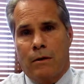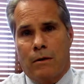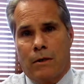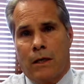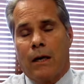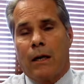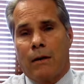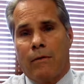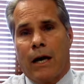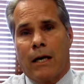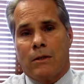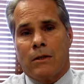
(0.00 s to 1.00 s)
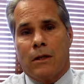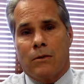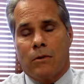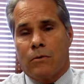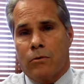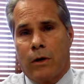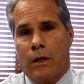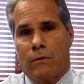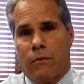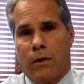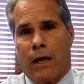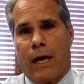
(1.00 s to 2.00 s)
selling of assets or
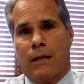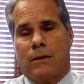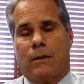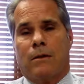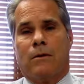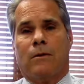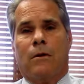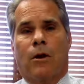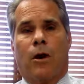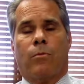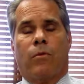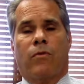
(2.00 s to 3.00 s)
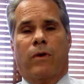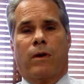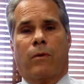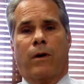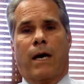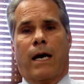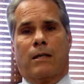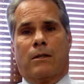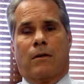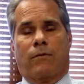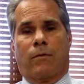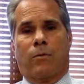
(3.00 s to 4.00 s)
transferring assets or moving one
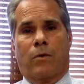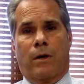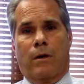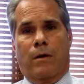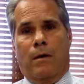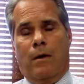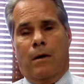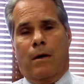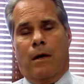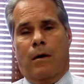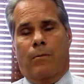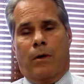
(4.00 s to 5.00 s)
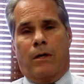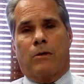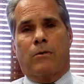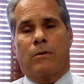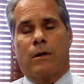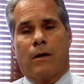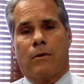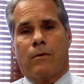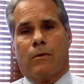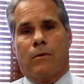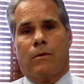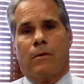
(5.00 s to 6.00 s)
asset from one place to
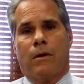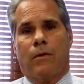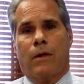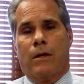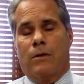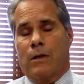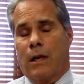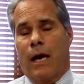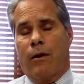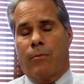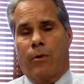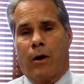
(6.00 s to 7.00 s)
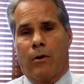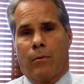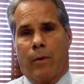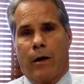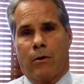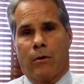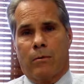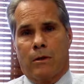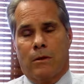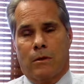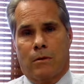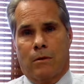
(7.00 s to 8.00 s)
another that is allowed prior to bankruptcy
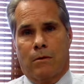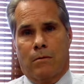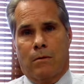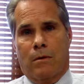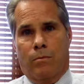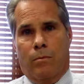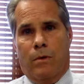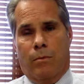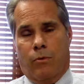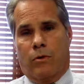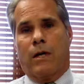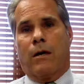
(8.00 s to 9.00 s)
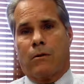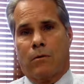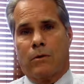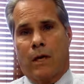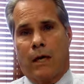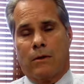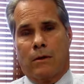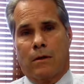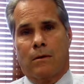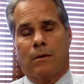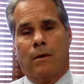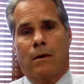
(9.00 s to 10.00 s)
that could protect those
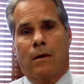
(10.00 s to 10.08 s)
assets,